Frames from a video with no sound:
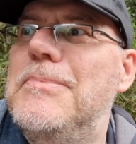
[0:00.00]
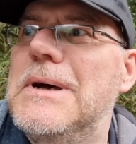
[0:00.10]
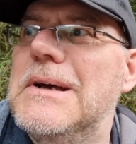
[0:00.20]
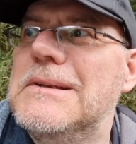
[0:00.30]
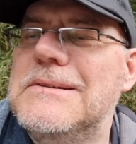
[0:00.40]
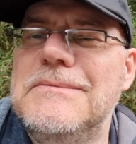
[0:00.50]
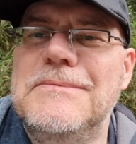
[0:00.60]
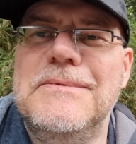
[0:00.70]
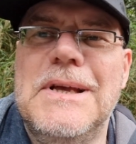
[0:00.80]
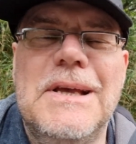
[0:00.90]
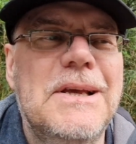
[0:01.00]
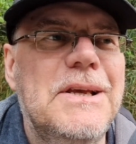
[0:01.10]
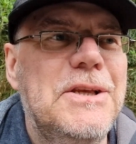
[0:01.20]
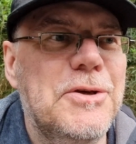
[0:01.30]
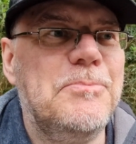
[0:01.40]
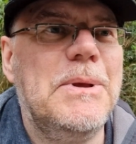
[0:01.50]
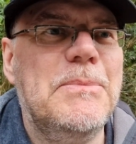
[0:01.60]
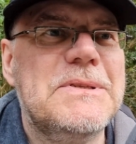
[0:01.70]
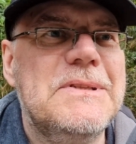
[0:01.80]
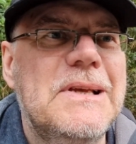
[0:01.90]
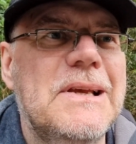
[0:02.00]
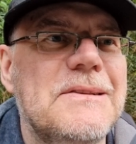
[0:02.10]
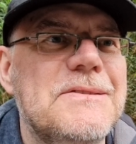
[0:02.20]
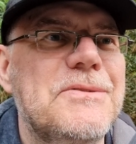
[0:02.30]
but you'd be mistaken.